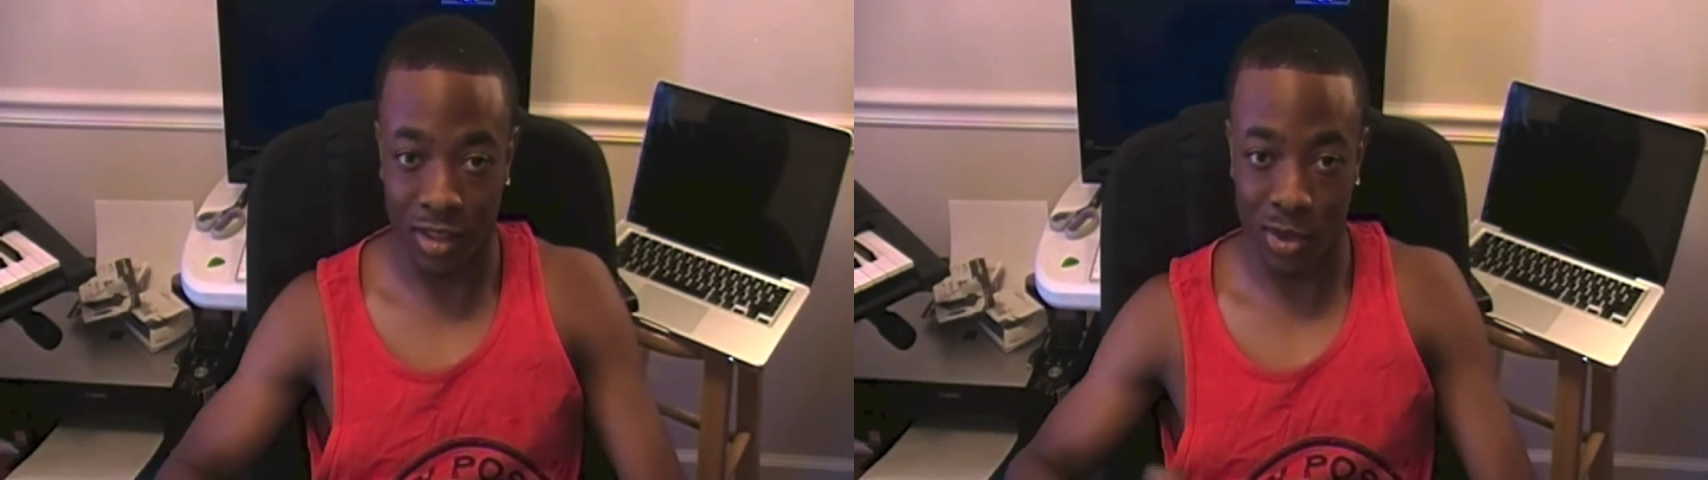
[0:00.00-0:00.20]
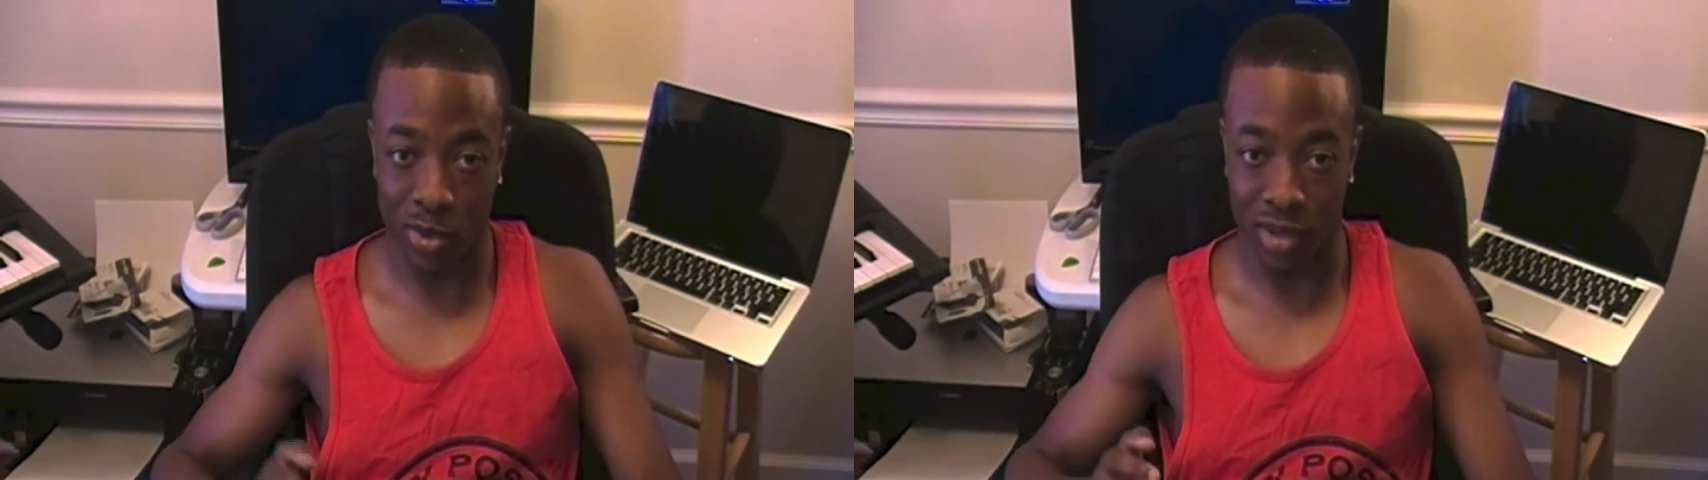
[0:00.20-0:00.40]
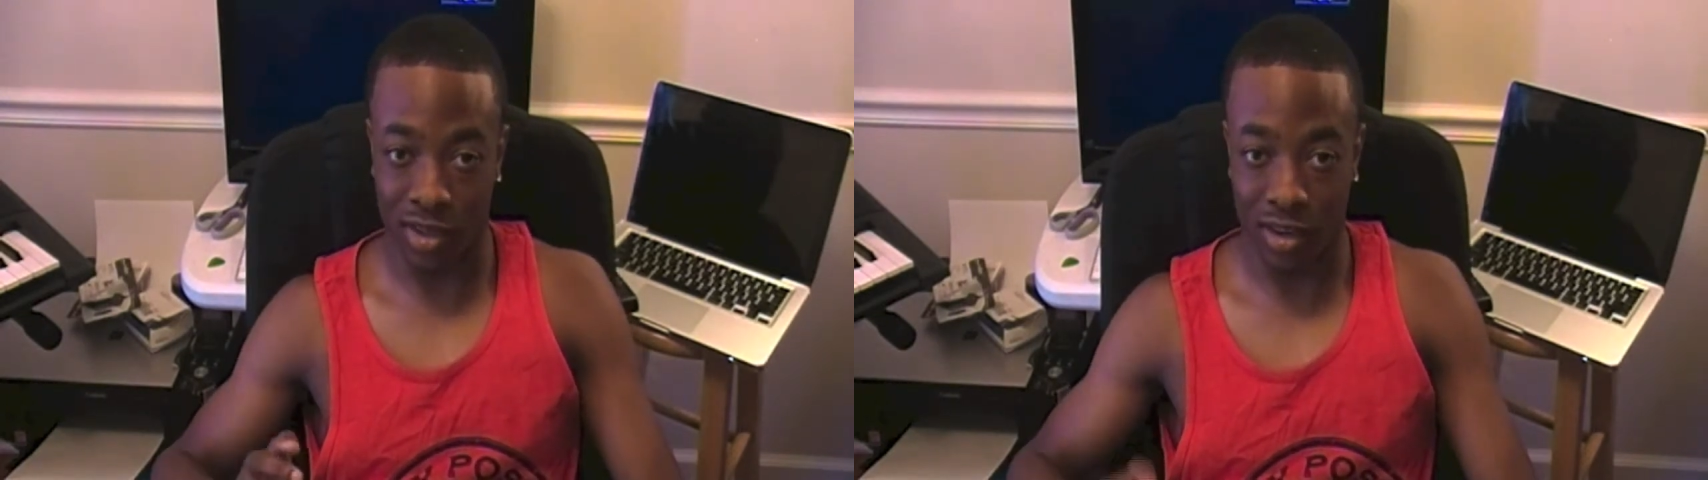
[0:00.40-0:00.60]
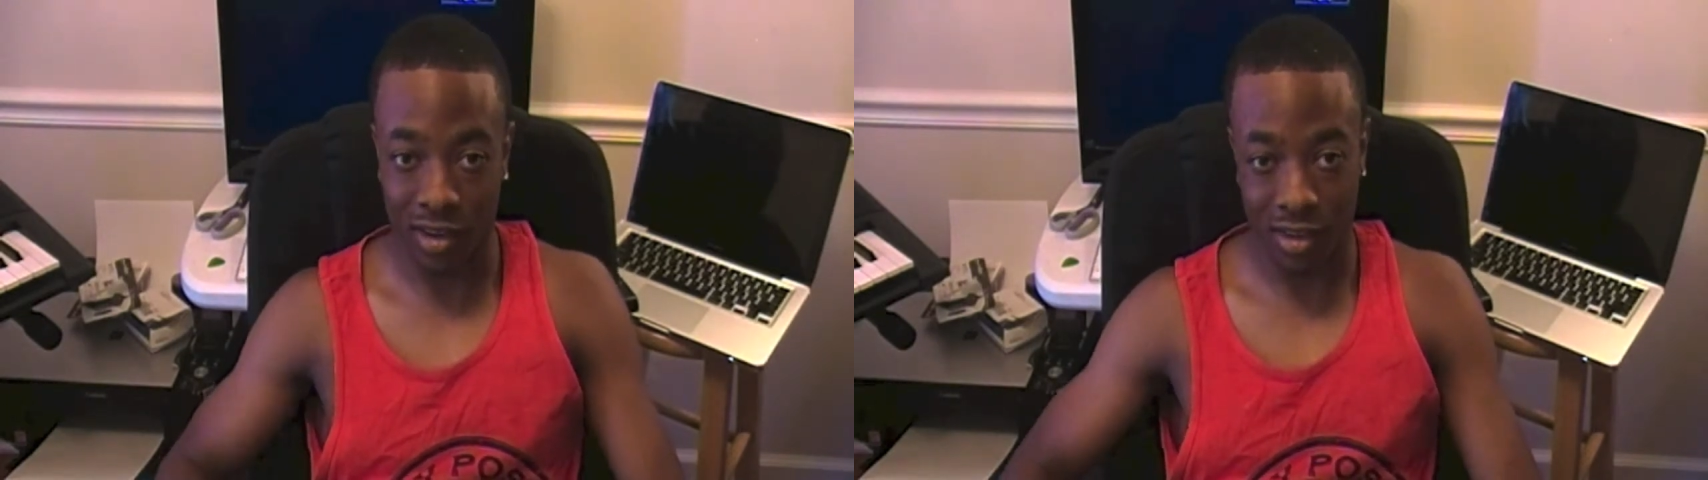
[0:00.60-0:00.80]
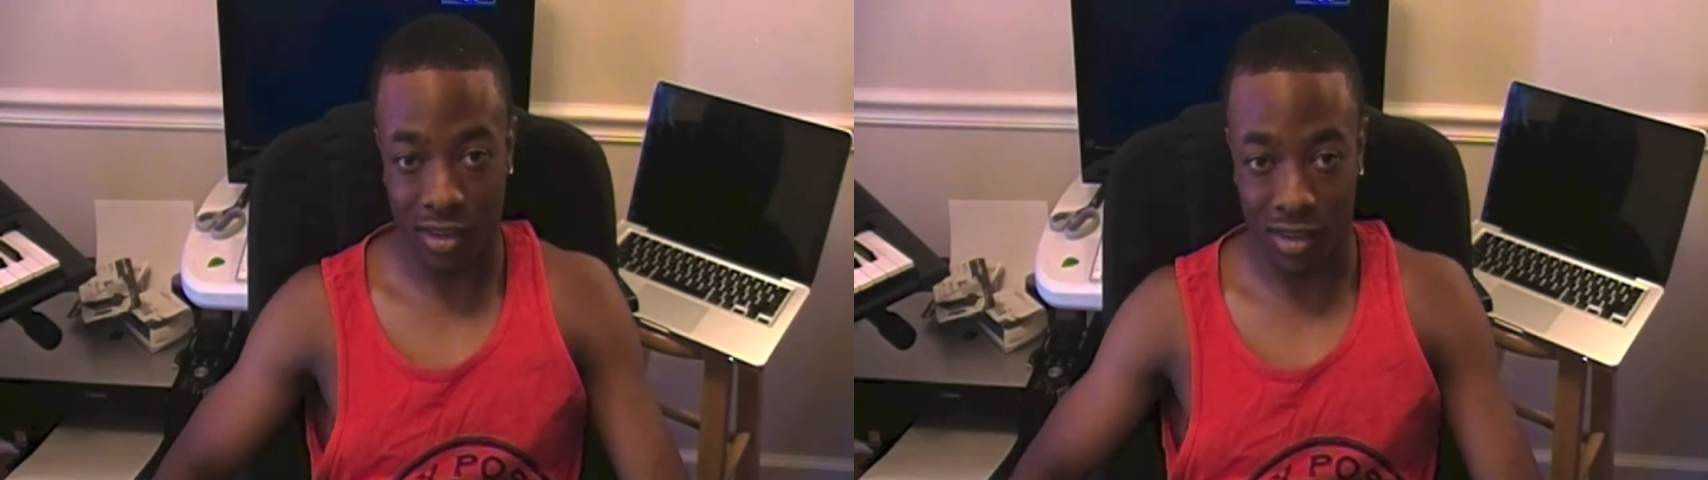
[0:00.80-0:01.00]

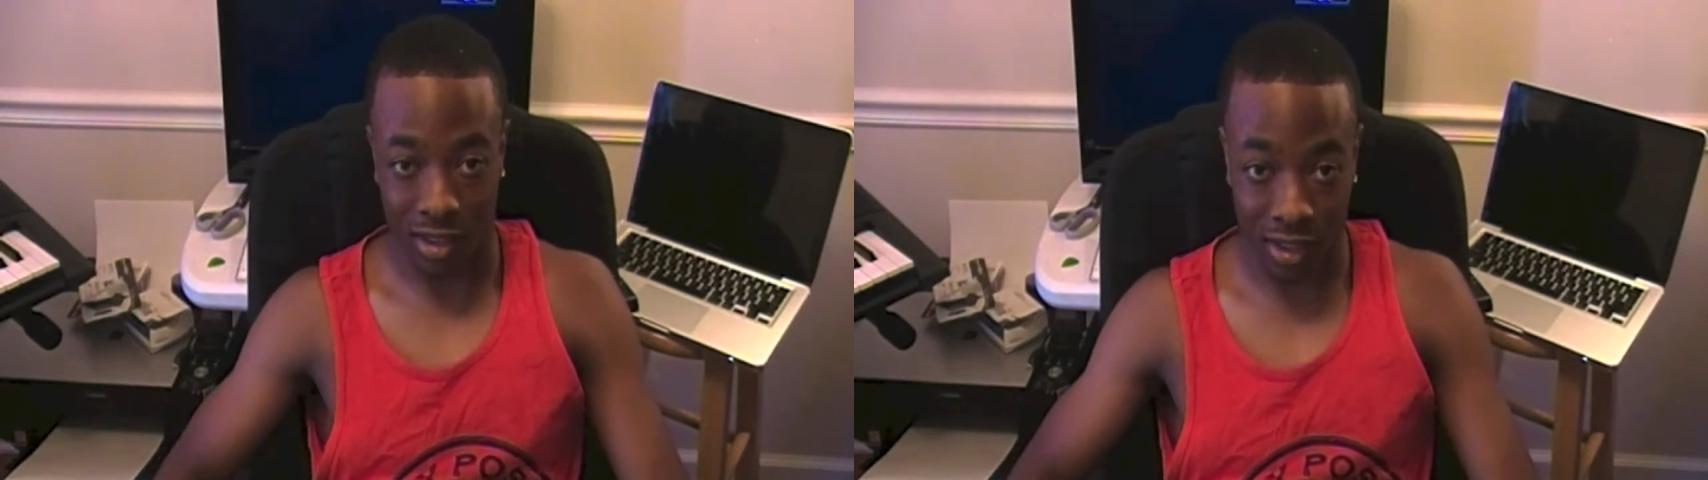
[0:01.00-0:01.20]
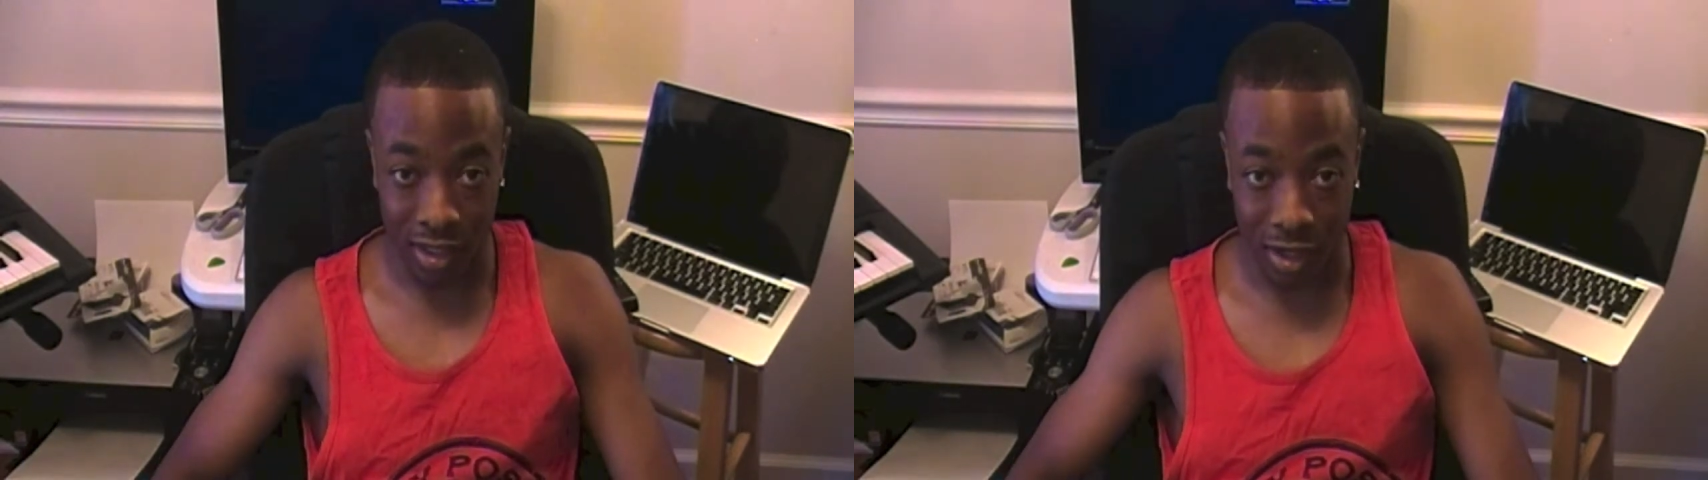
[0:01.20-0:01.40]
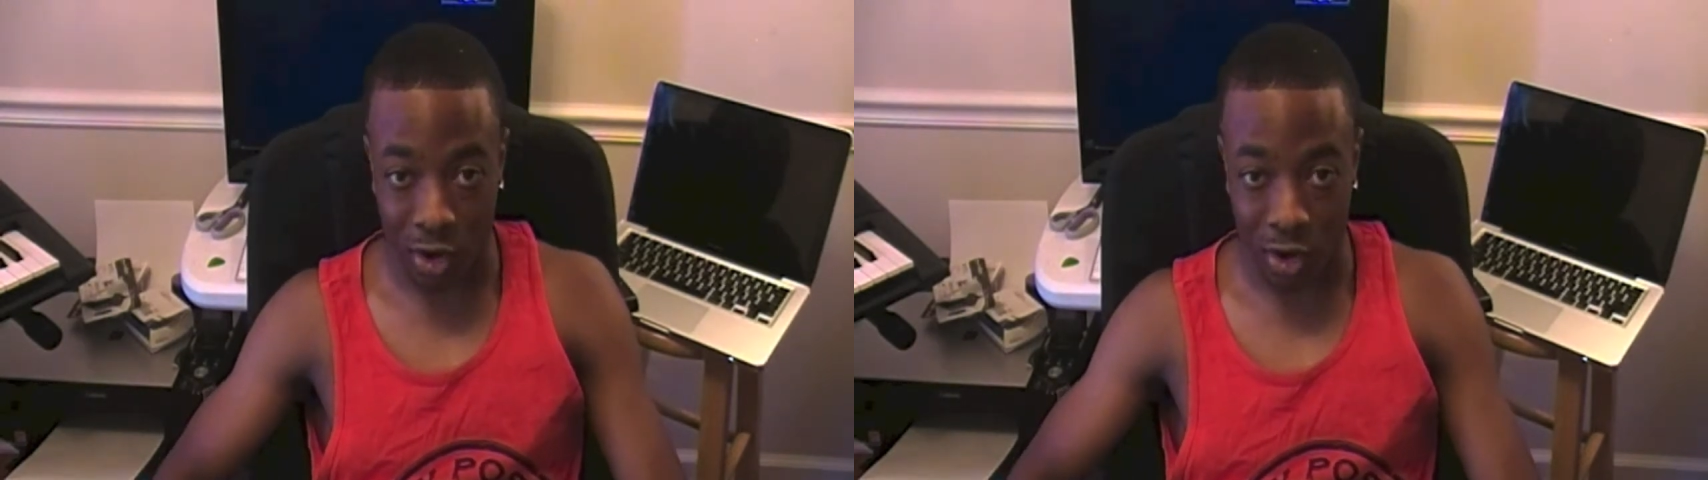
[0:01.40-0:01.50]
doing Selena